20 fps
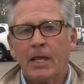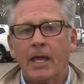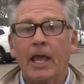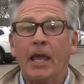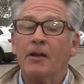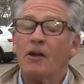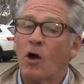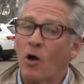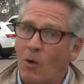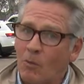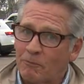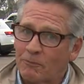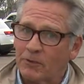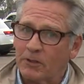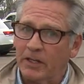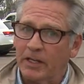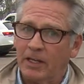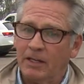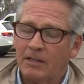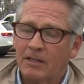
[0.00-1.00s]
And
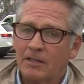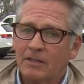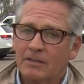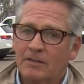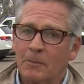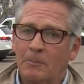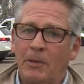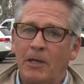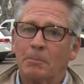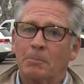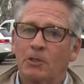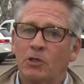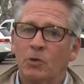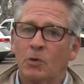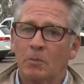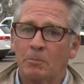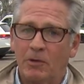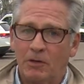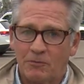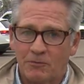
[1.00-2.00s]
hopefully the people who
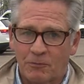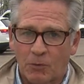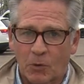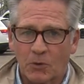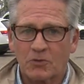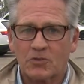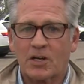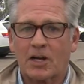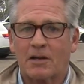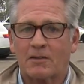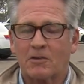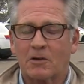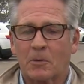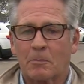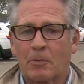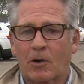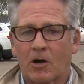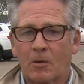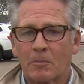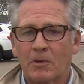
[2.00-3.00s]
have been forced out of their
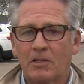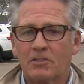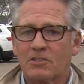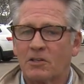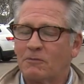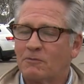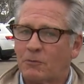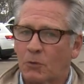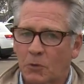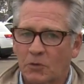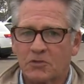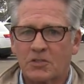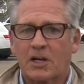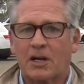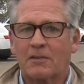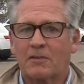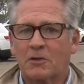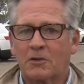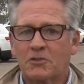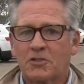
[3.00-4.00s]
apartments and forced out
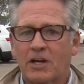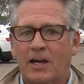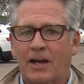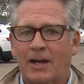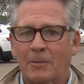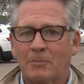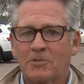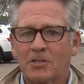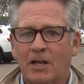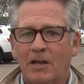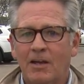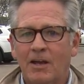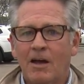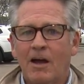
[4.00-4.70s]
of their jobs